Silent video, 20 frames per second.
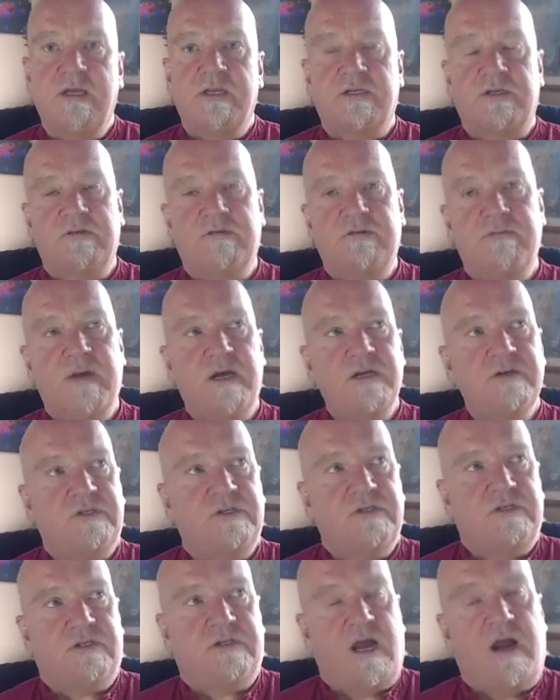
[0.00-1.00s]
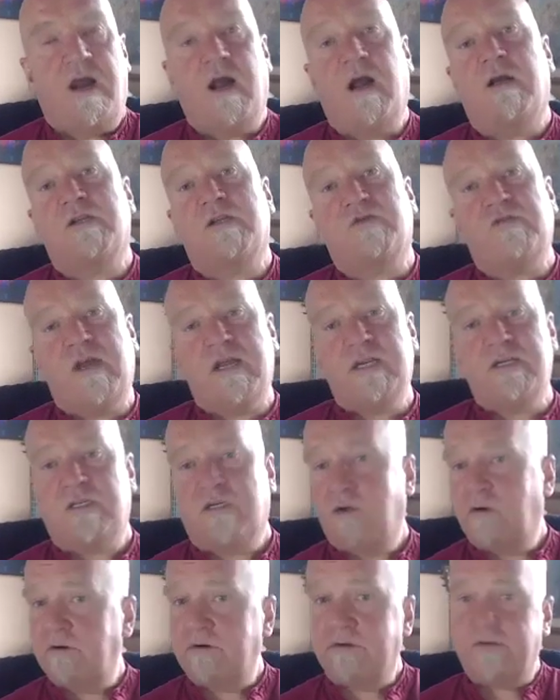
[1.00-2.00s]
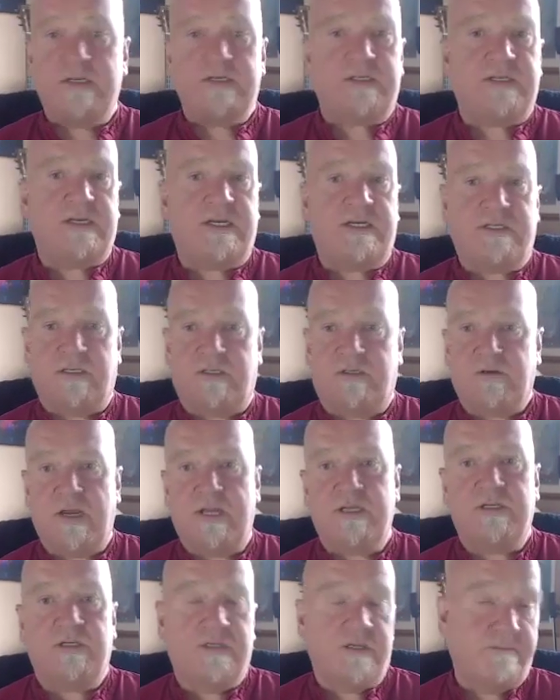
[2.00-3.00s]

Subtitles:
So your emotions are transient. All of these things are transient.